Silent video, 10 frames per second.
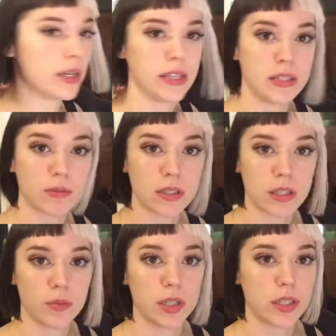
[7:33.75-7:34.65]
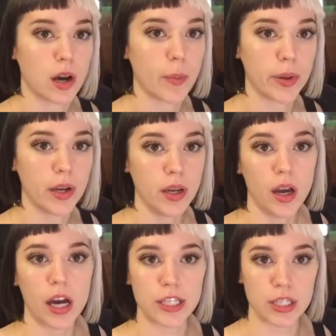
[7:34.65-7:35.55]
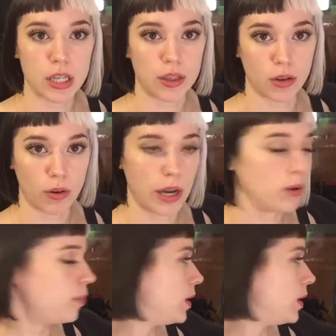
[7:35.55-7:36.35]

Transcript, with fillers: wear these with Cinema Doll, but I just thought the gray would